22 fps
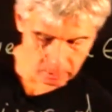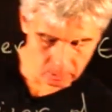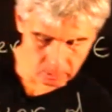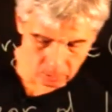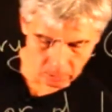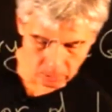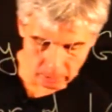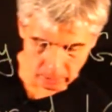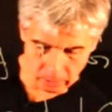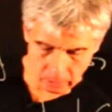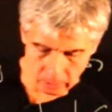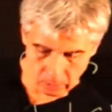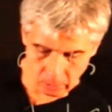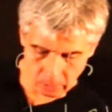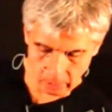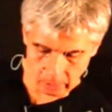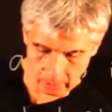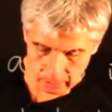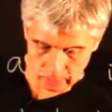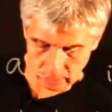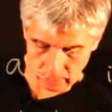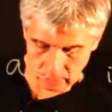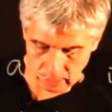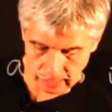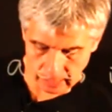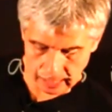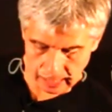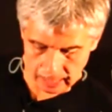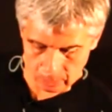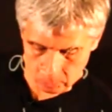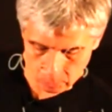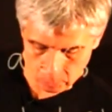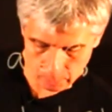
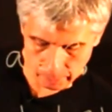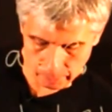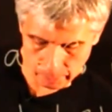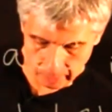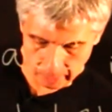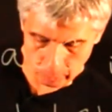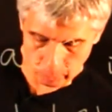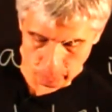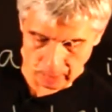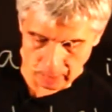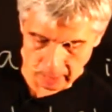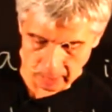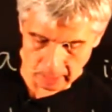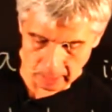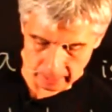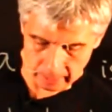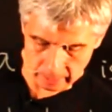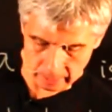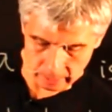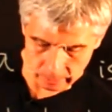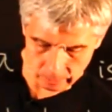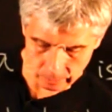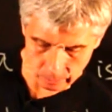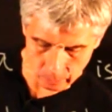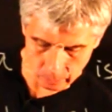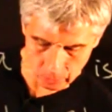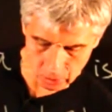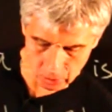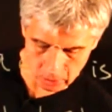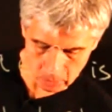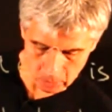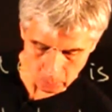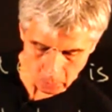A to the power R,
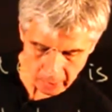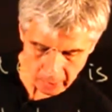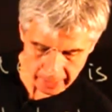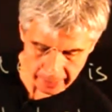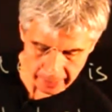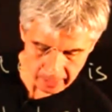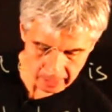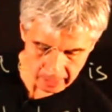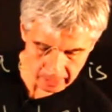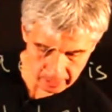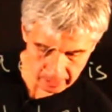which is 1.